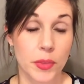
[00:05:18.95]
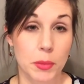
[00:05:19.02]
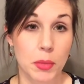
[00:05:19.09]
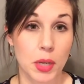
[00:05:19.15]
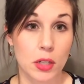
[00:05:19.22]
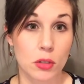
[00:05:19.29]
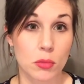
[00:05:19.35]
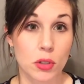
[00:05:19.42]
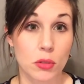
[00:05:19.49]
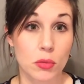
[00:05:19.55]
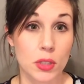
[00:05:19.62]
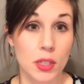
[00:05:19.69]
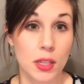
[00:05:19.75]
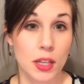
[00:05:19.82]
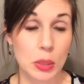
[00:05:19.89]
in my notebook
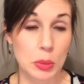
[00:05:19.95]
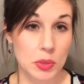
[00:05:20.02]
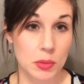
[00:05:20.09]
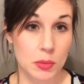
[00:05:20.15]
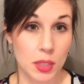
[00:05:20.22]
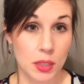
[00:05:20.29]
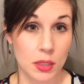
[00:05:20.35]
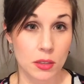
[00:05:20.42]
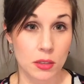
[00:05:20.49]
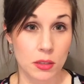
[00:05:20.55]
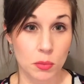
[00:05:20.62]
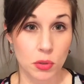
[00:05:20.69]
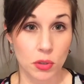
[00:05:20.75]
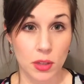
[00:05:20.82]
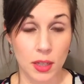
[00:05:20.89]
really helps me
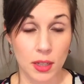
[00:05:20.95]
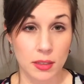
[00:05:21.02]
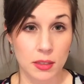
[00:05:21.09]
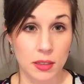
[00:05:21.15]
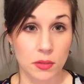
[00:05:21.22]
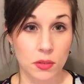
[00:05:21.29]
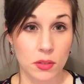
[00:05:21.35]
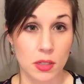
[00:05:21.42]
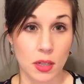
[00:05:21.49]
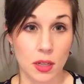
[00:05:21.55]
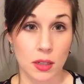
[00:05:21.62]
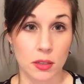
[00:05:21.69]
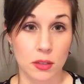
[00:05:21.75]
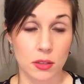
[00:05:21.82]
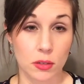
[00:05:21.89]
just put that stuff
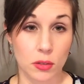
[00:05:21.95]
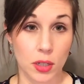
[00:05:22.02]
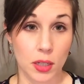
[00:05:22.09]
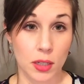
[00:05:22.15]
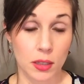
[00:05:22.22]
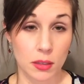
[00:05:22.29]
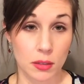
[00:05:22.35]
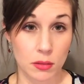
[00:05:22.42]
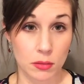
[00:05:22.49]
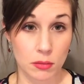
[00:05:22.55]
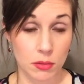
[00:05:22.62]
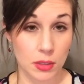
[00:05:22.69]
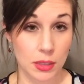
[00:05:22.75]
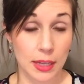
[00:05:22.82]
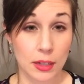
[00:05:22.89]
aside so I
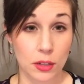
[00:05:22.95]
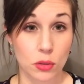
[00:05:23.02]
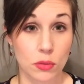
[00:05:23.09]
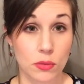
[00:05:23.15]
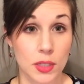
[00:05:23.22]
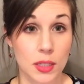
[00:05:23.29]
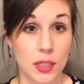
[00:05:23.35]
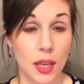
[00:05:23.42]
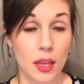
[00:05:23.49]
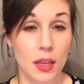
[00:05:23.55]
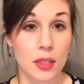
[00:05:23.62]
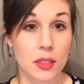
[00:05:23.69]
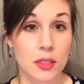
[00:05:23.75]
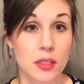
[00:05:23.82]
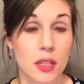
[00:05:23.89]
can let go of it
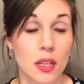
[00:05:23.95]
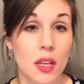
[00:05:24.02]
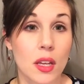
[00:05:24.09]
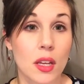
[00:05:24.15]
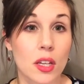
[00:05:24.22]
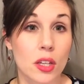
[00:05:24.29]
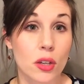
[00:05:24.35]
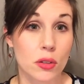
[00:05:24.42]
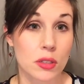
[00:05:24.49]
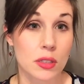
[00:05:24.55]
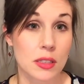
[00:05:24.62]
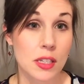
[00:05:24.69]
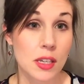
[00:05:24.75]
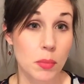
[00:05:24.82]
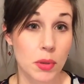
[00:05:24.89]
and go to
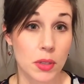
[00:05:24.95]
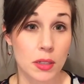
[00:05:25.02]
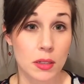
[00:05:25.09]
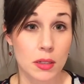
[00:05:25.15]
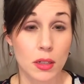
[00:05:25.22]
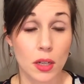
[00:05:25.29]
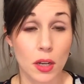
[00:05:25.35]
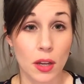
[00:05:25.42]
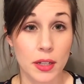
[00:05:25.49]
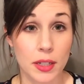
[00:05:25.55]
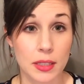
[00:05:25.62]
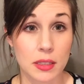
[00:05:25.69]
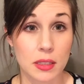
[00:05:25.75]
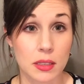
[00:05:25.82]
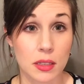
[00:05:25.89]
sleep, and not
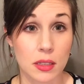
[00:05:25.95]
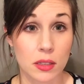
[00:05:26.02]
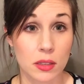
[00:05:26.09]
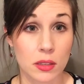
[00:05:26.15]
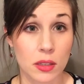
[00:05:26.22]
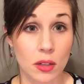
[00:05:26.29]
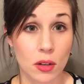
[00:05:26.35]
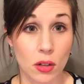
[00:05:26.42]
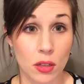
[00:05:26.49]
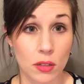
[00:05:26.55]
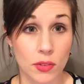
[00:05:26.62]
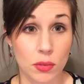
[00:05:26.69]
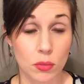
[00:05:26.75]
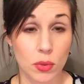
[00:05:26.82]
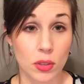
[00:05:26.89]
necessarily all
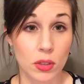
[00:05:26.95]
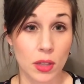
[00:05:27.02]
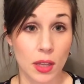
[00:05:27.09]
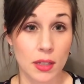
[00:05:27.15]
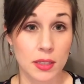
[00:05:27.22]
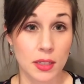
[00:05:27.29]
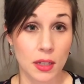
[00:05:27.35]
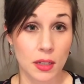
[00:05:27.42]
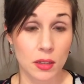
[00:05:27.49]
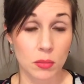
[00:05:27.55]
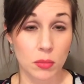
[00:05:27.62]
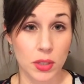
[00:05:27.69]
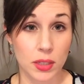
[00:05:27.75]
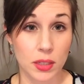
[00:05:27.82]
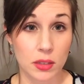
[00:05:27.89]
of it will get
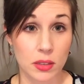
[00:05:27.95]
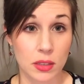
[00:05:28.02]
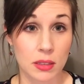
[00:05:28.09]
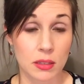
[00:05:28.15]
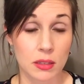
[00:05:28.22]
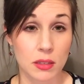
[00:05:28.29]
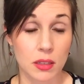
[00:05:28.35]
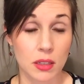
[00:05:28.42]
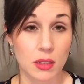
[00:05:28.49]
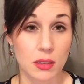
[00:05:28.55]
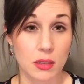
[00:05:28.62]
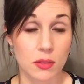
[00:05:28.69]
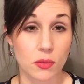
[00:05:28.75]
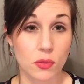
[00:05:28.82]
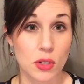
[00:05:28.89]
done, but at least
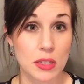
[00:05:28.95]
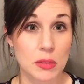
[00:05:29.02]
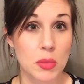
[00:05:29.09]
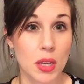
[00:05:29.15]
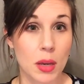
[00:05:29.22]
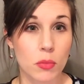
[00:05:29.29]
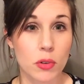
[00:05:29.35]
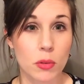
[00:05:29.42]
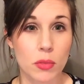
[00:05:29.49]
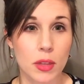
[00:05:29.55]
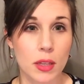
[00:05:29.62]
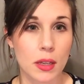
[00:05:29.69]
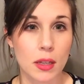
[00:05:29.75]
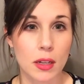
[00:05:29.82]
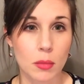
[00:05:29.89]
it frees me up from
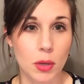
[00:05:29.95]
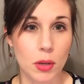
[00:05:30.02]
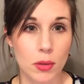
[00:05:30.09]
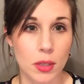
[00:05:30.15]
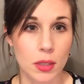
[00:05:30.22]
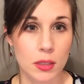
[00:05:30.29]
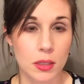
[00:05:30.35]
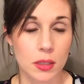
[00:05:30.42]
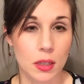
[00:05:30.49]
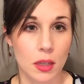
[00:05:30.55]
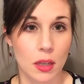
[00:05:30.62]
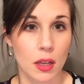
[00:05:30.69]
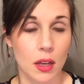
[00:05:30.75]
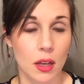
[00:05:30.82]
thinking about it